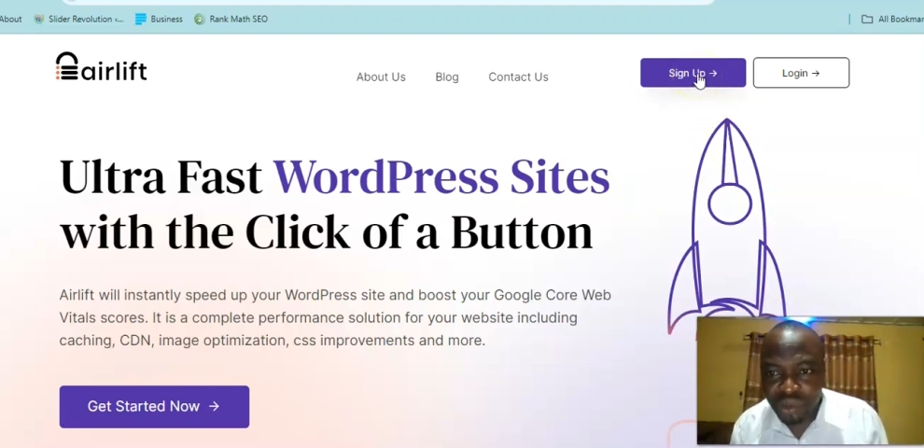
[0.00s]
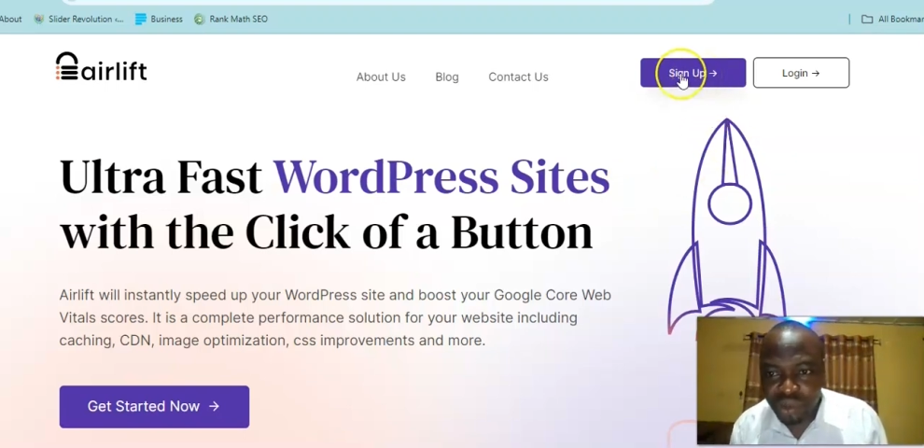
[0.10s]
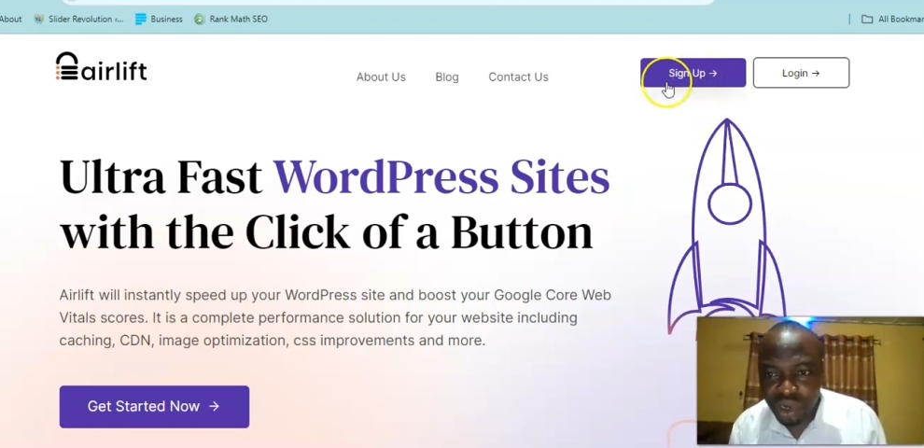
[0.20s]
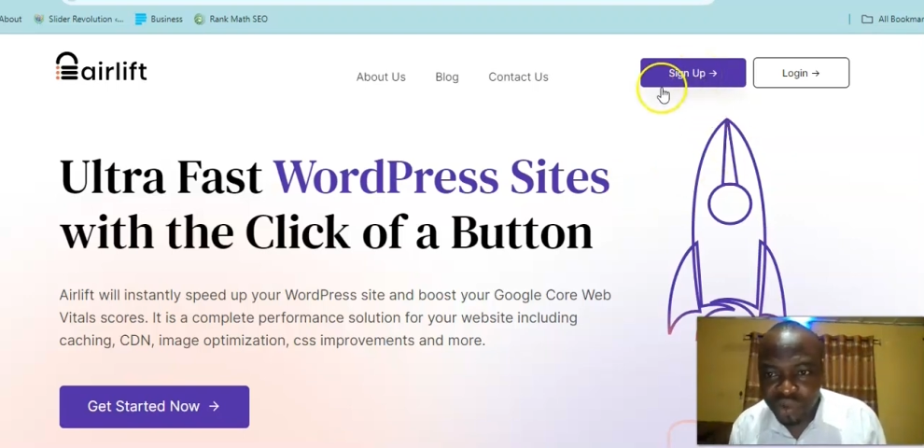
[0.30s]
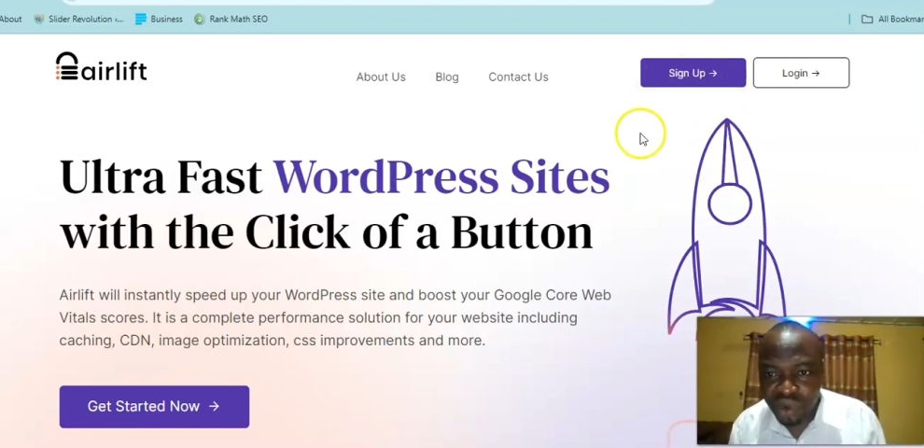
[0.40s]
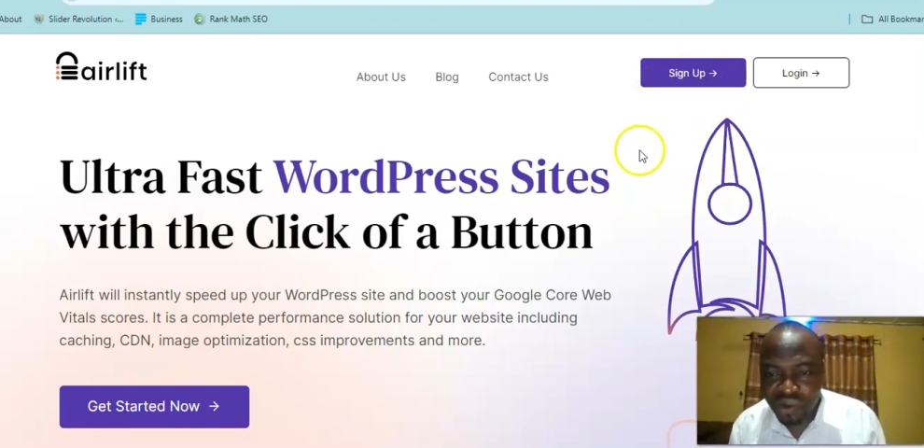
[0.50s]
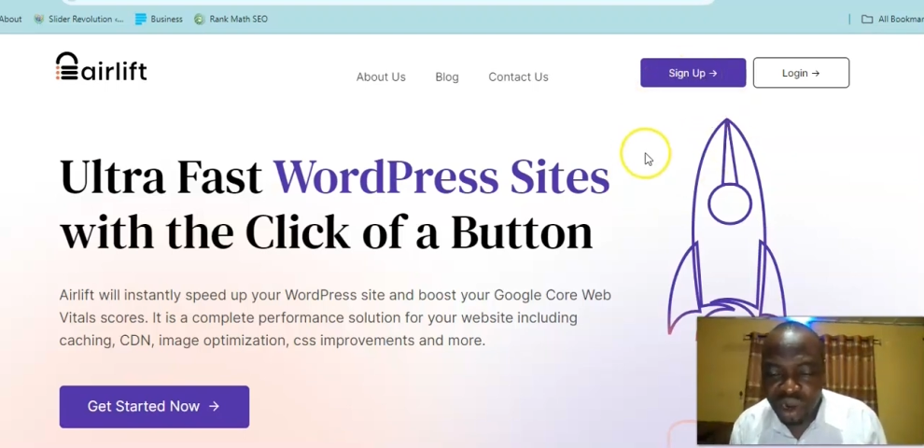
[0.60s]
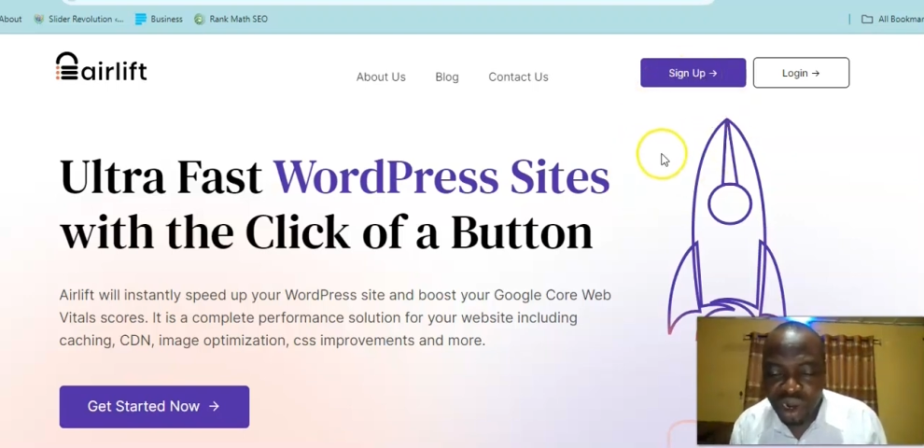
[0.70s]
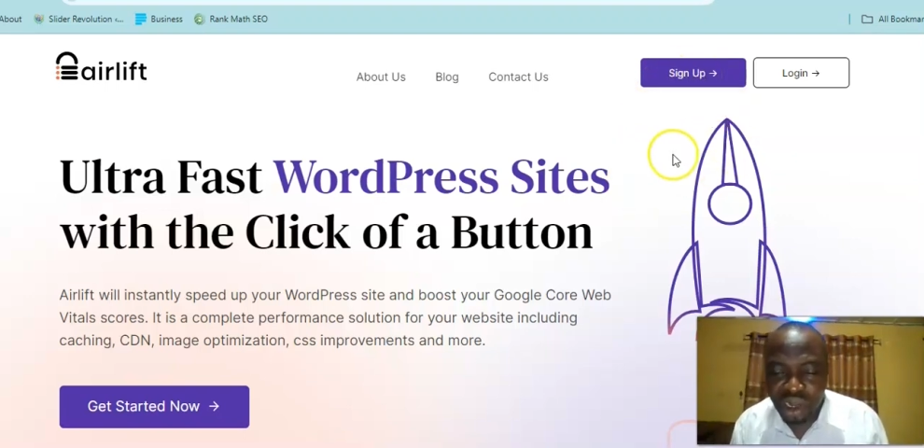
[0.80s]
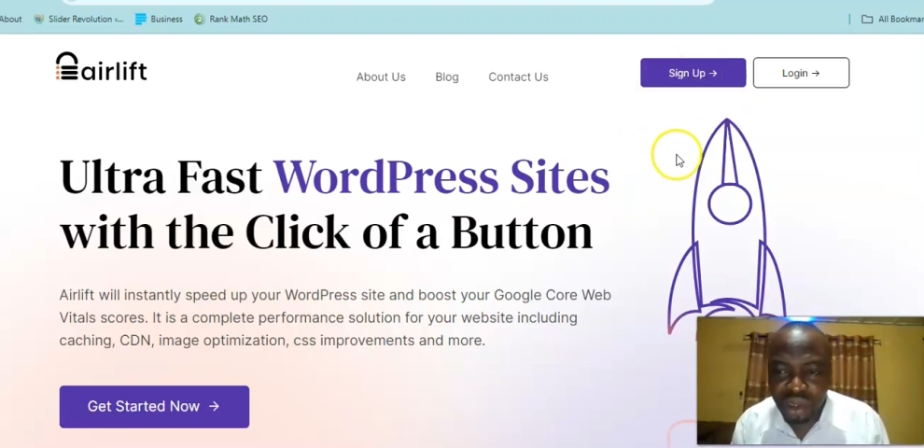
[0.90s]
or if you have an
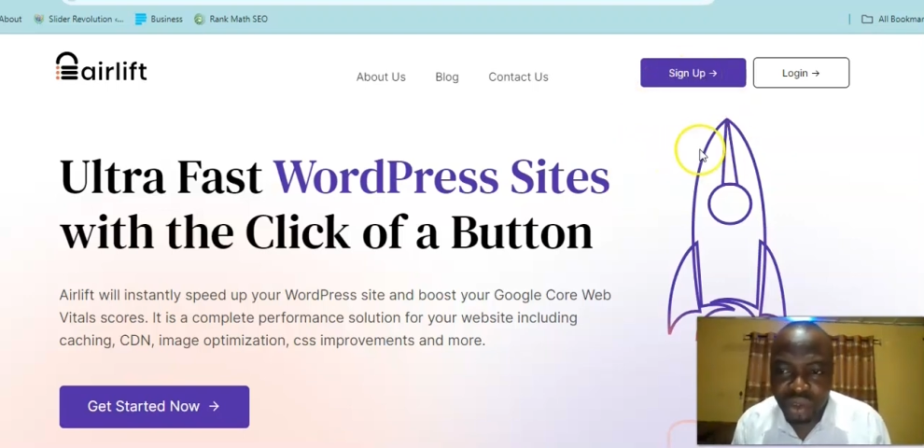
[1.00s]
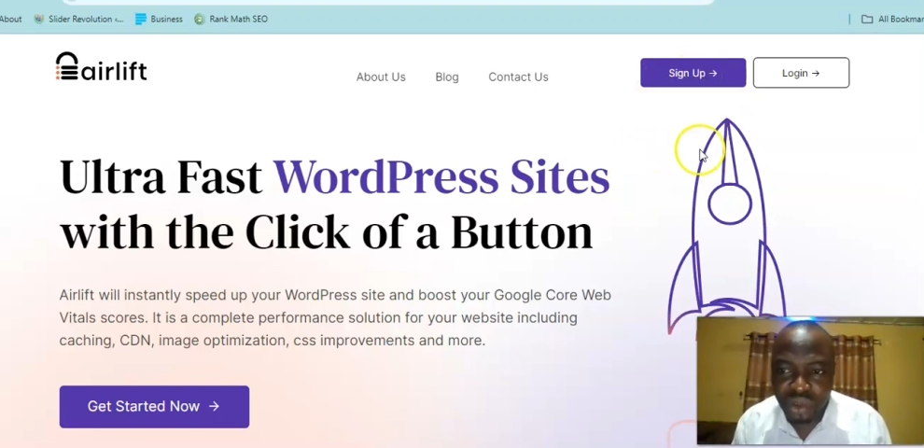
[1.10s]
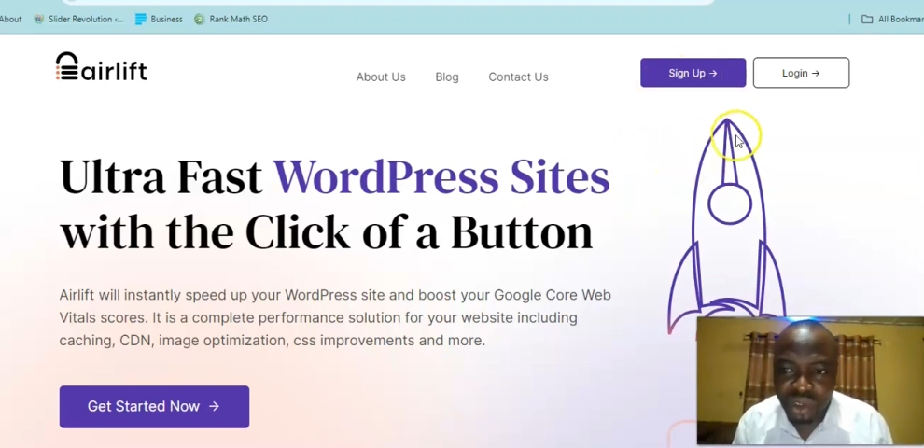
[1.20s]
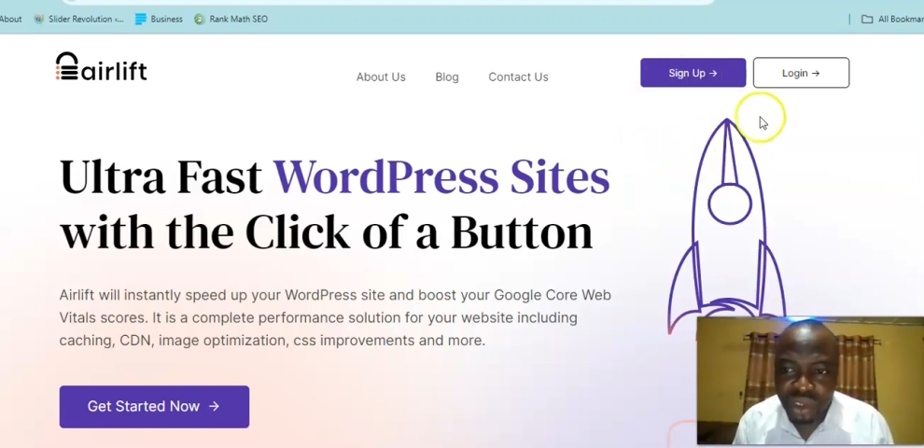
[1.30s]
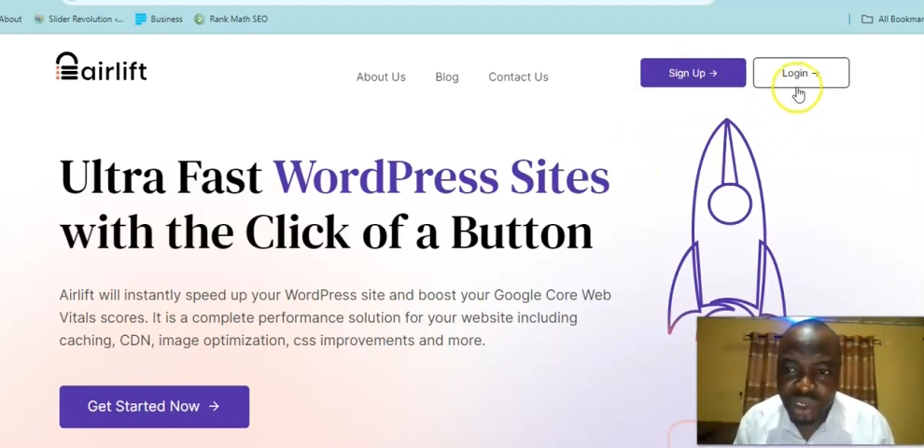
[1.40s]
account already,